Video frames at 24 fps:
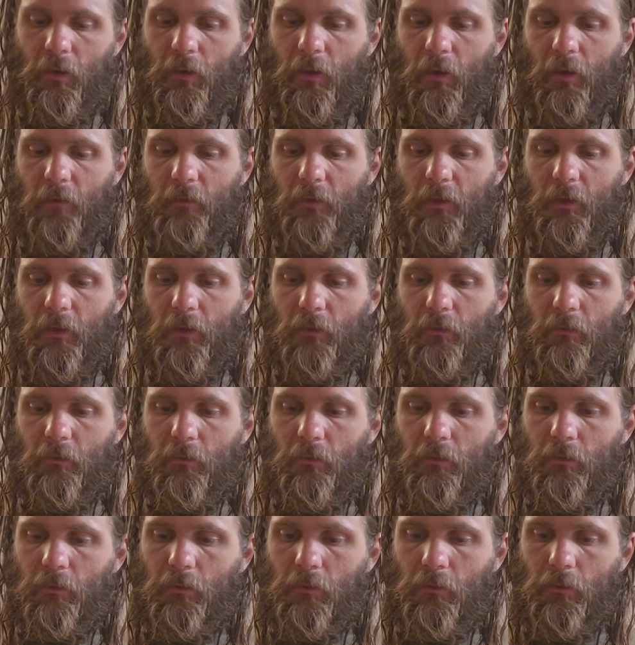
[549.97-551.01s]
And then
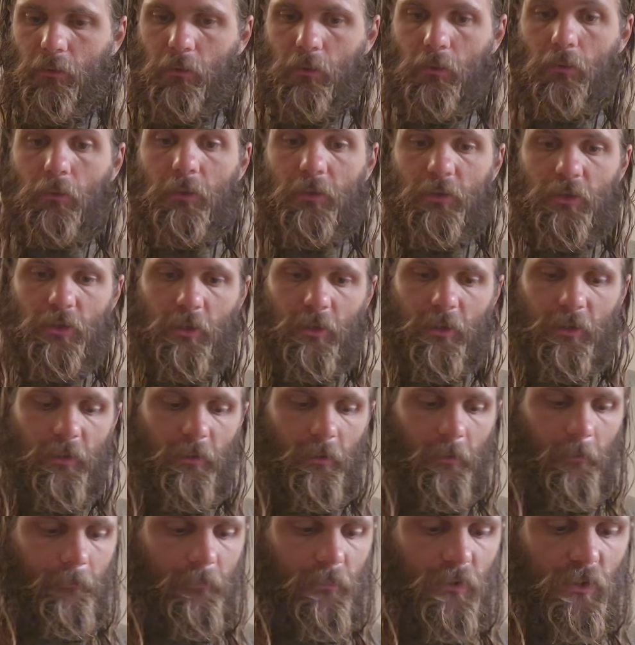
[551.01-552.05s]
you're going to try again.